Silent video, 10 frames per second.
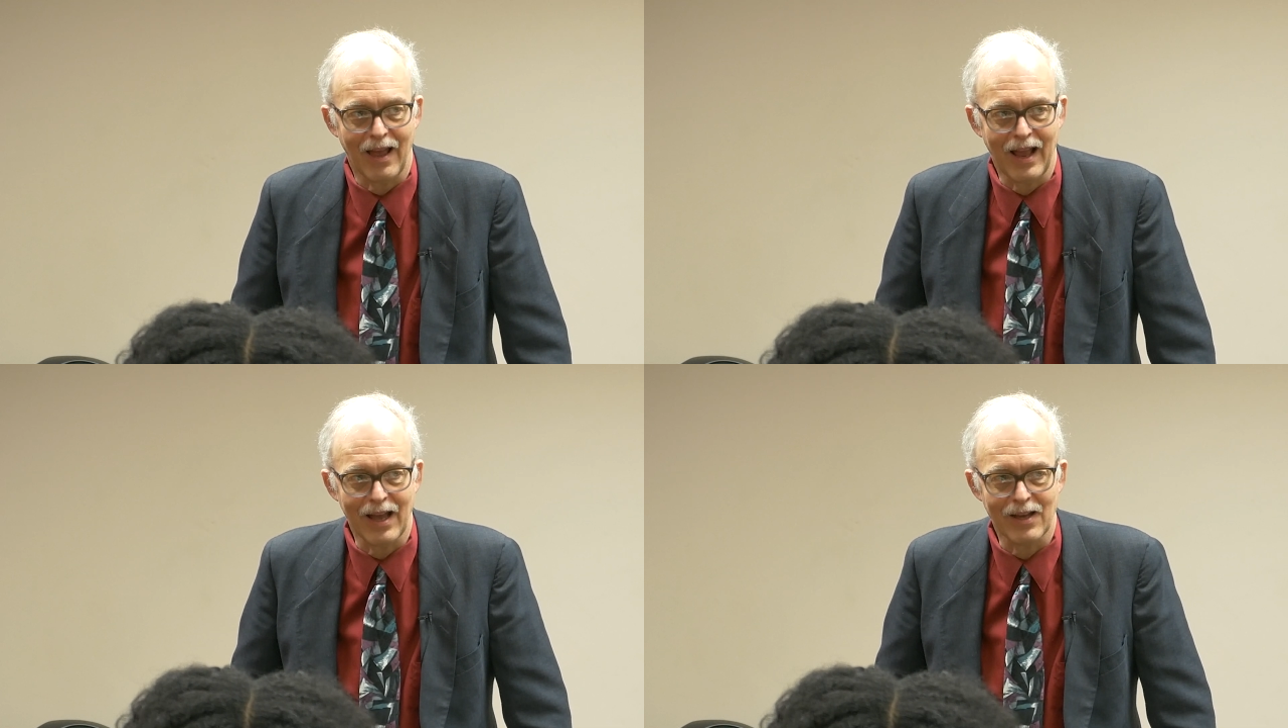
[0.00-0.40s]

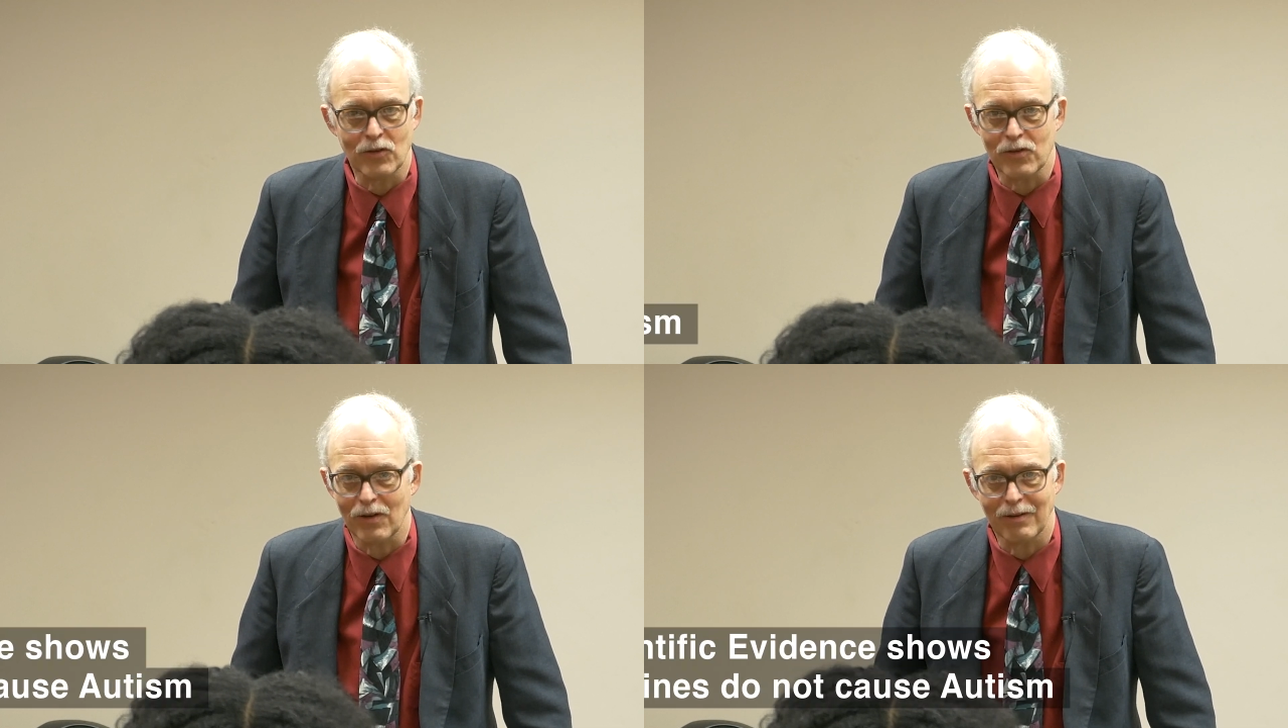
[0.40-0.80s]

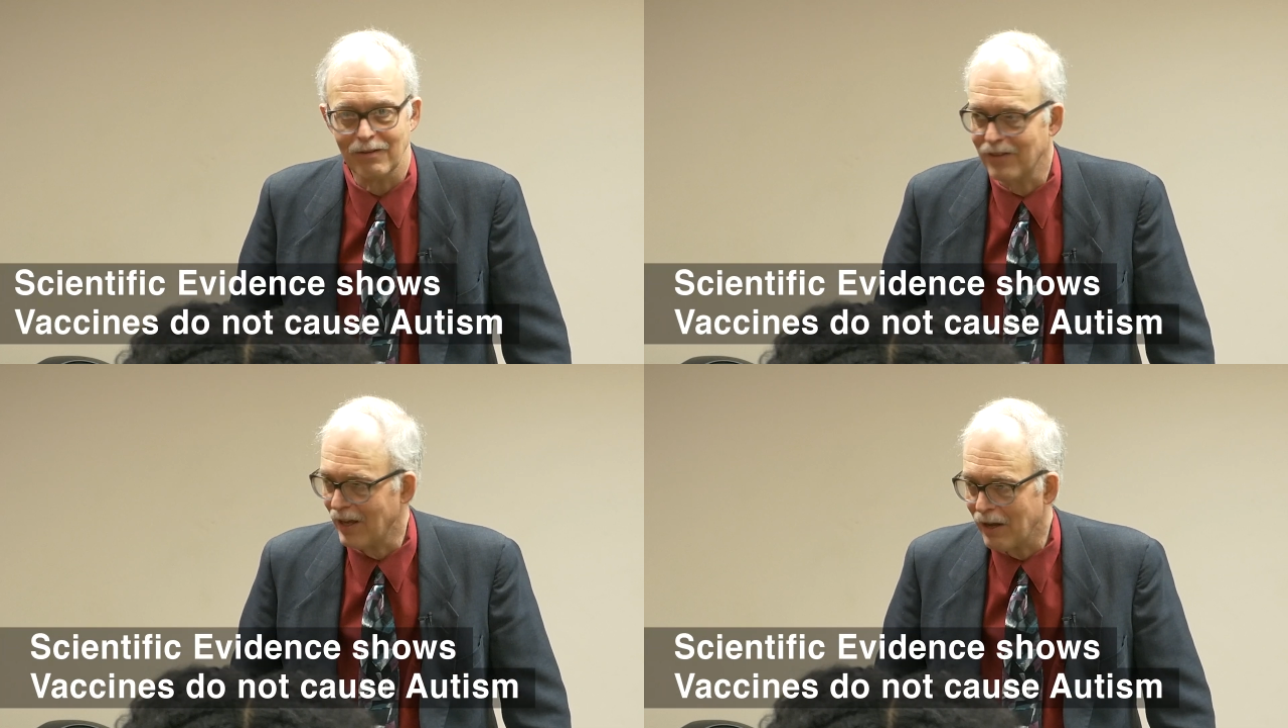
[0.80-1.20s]
and
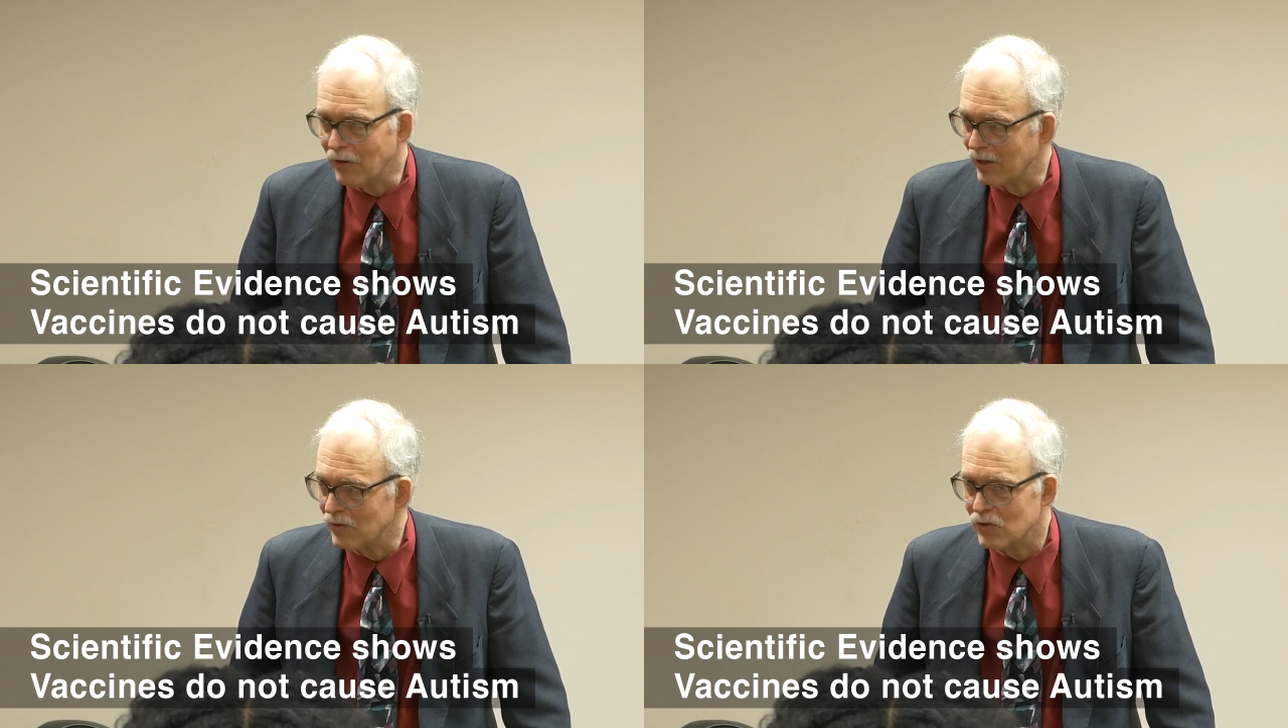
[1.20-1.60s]
the
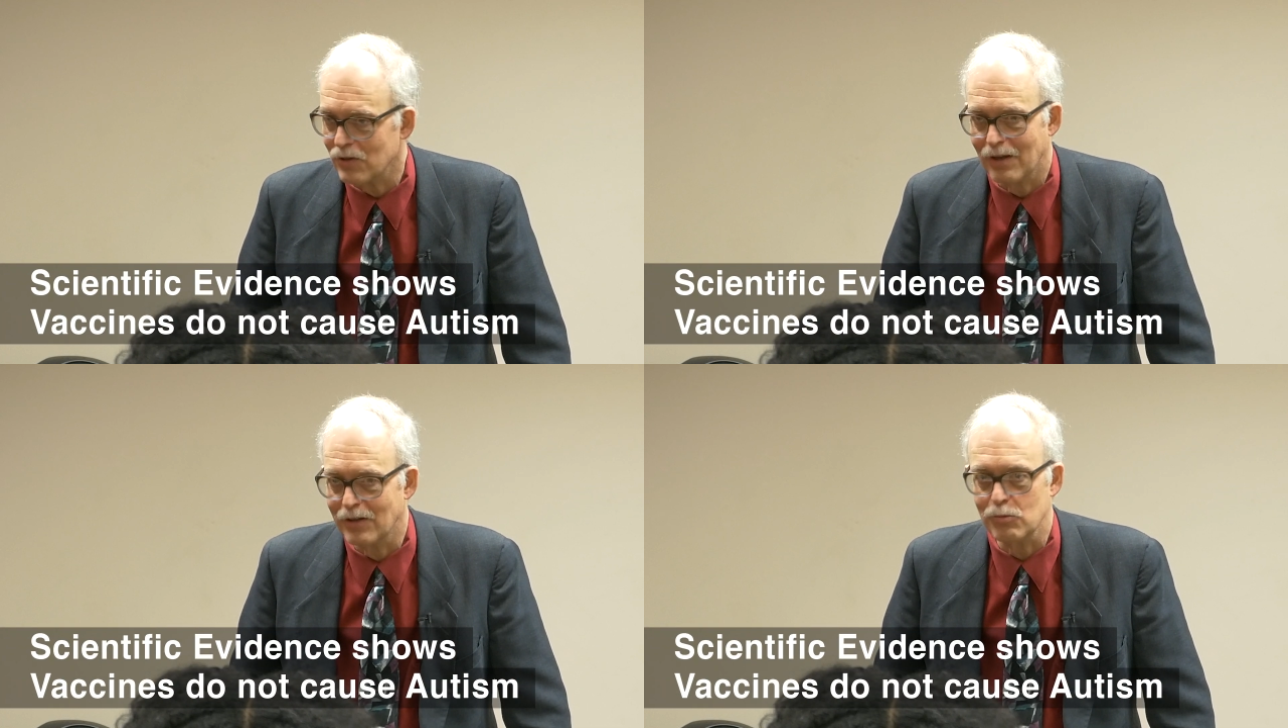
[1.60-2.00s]
evidence
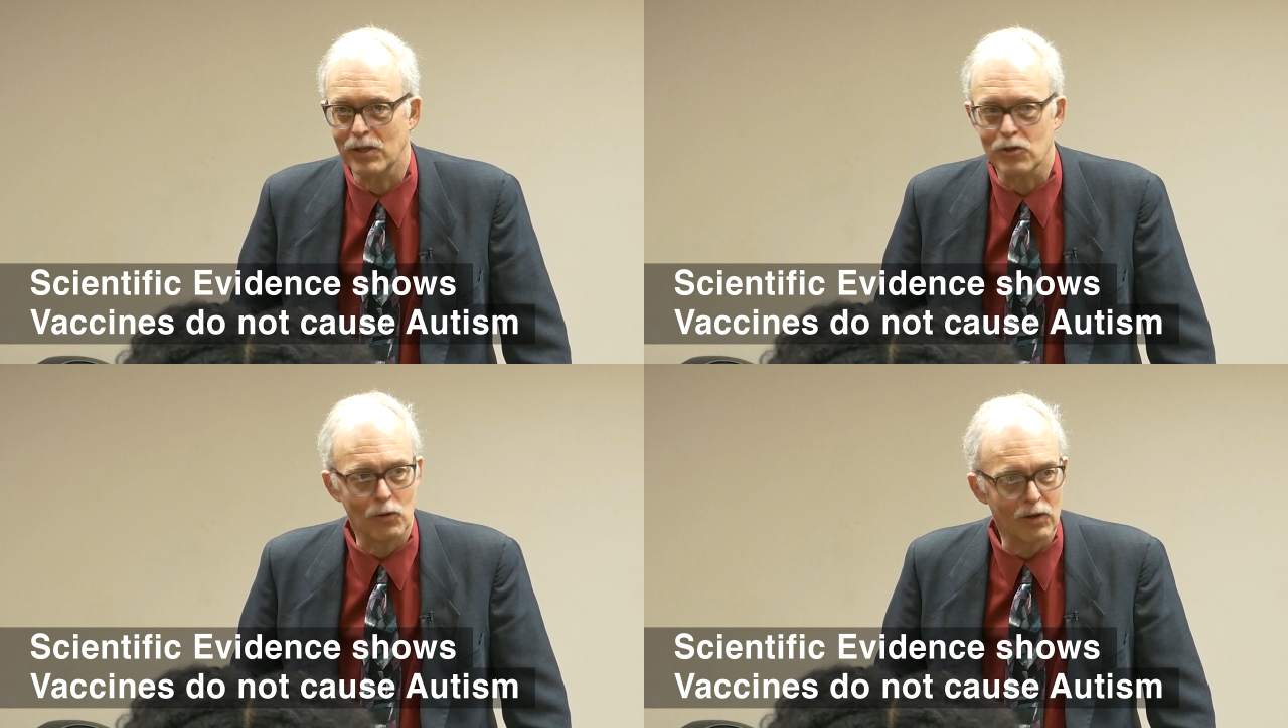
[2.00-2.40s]
has
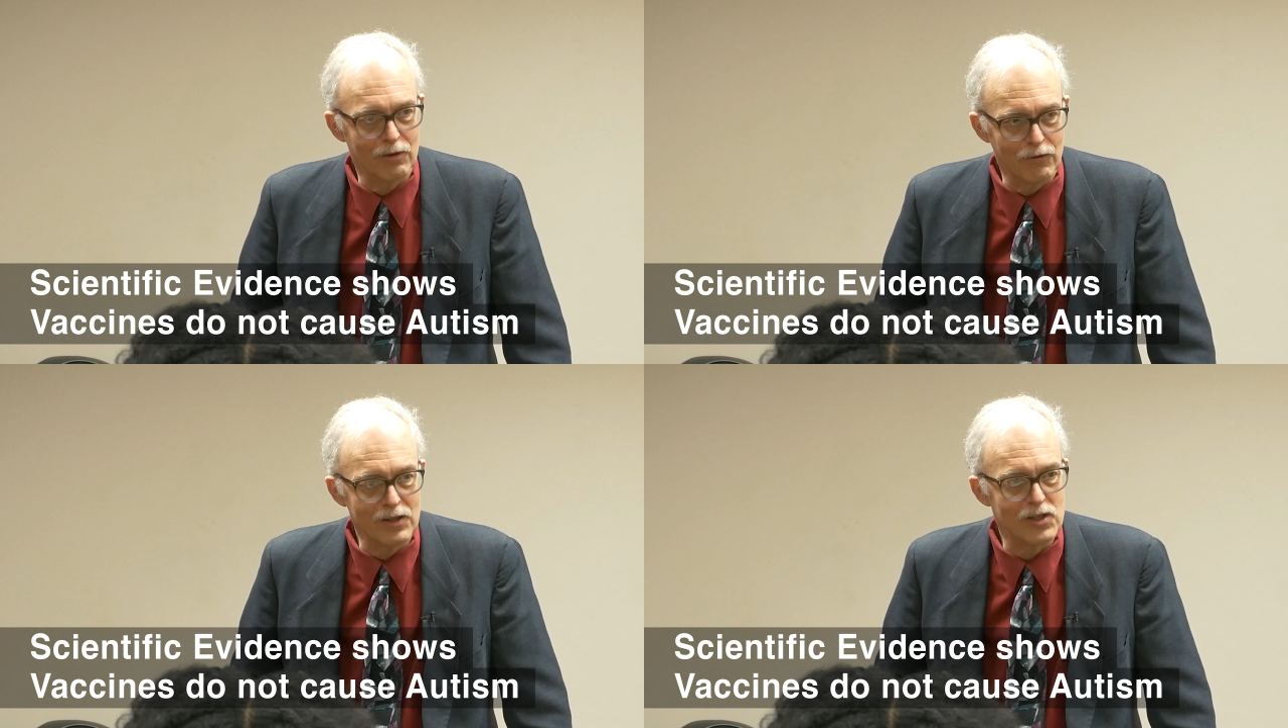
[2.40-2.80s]
been so
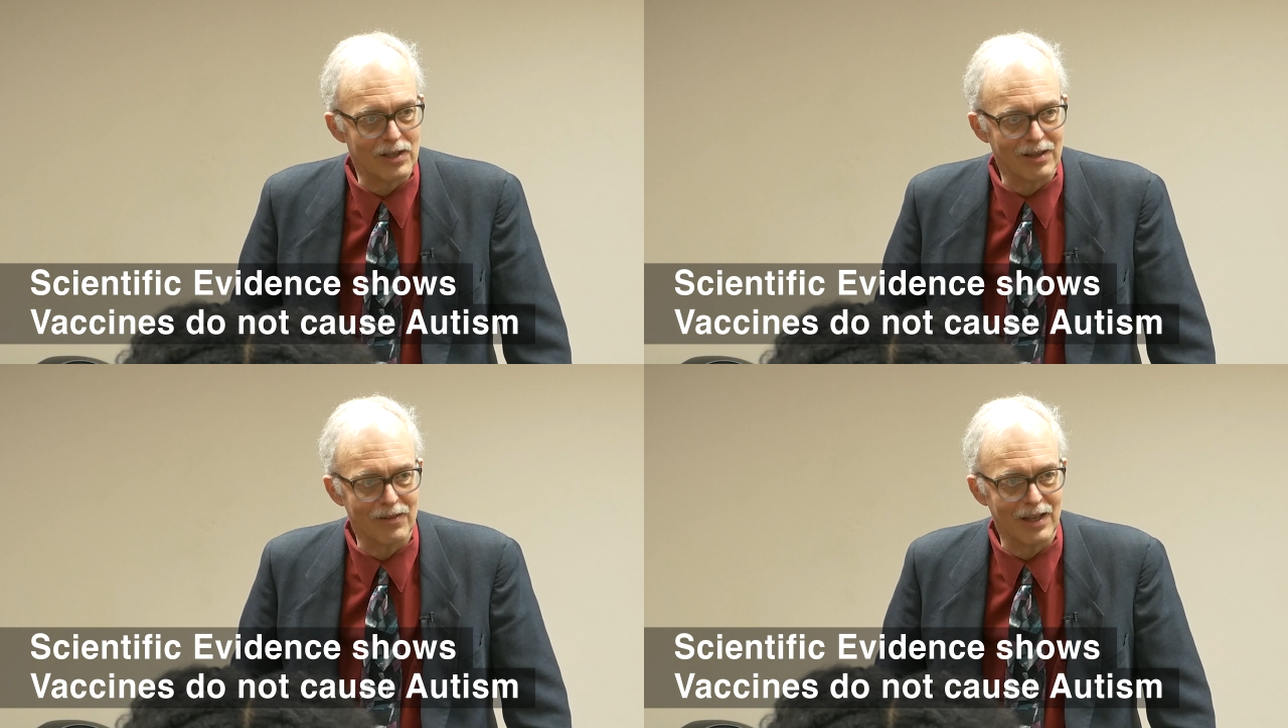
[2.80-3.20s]
convincing